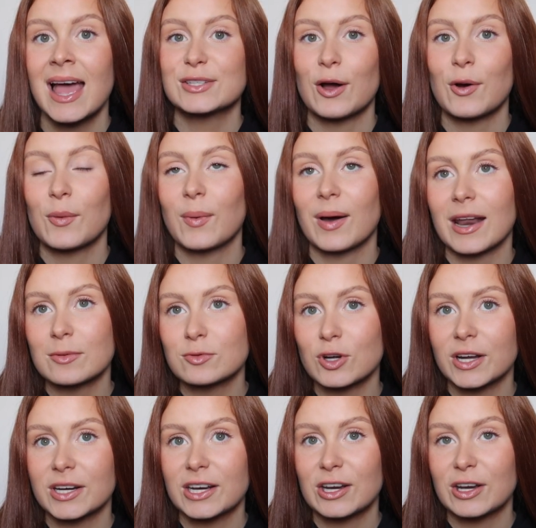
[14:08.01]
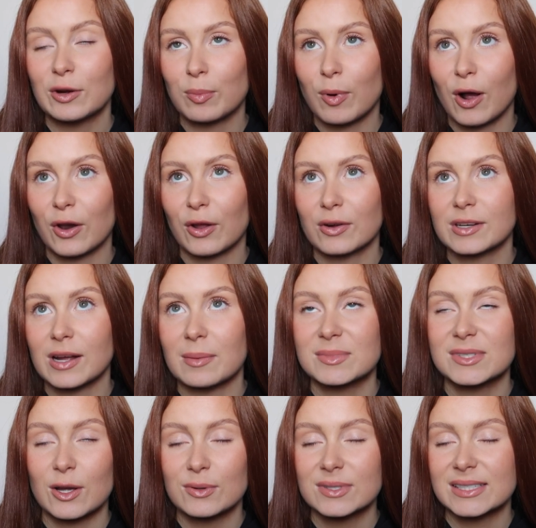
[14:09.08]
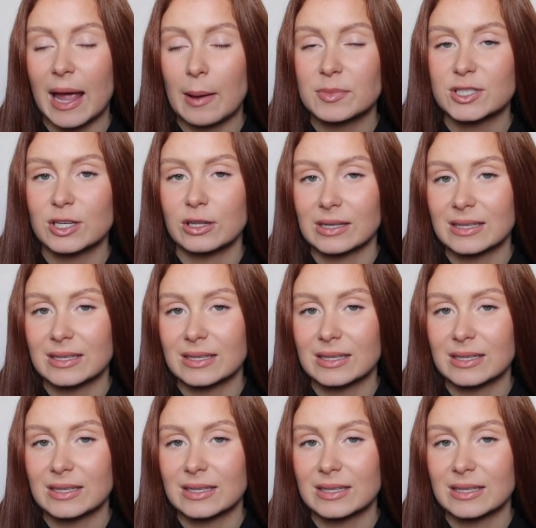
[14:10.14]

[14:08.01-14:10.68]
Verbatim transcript: So when I'm trying a new product, I'm so skeptical,